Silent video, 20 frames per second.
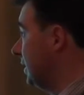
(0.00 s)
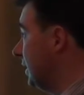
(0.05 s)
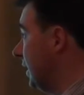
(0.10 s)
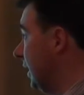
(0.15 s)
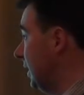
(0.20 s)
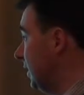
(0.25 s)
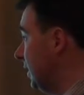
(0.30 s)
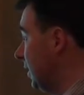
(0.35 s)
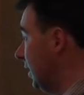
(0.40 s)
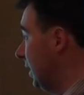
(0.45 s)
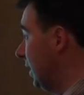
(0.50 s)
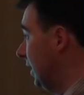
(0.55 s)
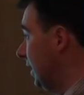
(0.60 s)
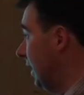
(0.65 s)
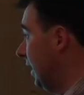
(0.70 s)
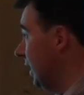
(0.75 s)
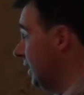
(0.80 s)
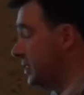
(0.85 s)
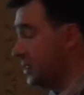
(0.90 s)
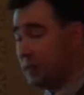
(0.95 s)
set
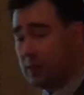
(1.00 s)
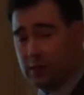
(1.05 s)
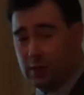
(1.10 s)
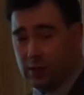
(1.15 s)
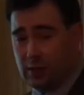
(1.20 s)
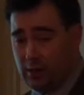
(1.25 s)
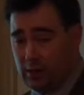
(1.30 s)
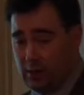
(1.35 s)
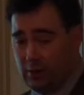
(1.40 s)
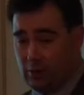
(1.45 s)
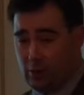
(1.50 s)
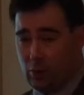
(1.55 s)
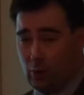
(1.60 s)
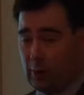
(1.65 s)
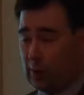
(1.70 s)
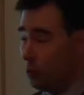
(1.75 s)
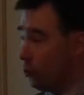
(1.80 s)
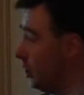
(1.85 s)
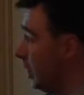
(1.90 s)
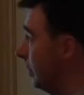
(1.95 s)
S from
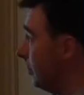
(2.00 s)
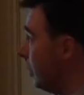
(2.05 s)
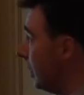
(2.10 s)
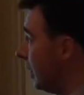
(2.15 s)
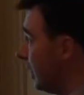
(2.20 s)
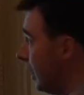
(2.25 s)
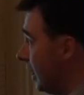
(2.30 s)
1 to m,